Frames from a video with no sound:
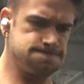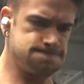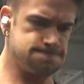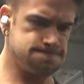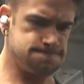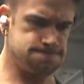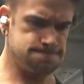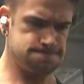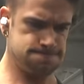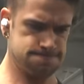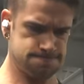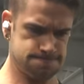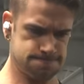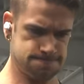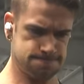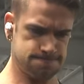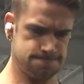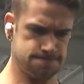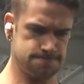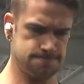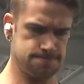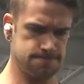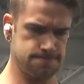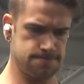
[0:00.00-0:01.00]
most
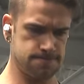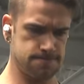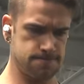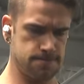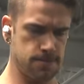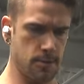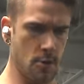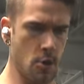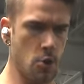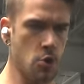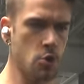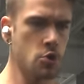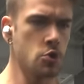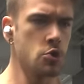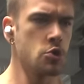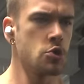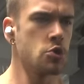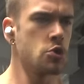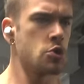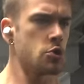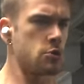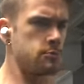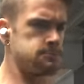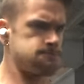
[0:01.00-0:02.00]
people, for some
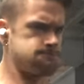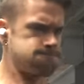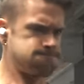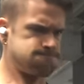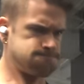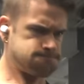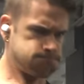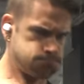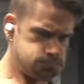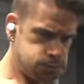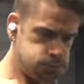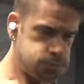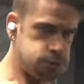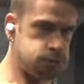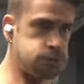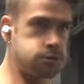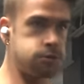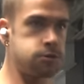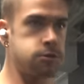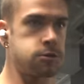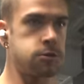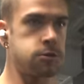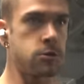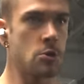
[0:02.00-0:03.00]
reason on YouTube, again, want to
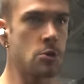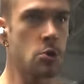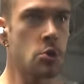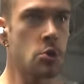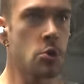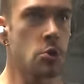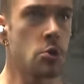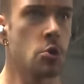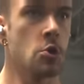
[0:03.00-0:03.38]
see gym footage,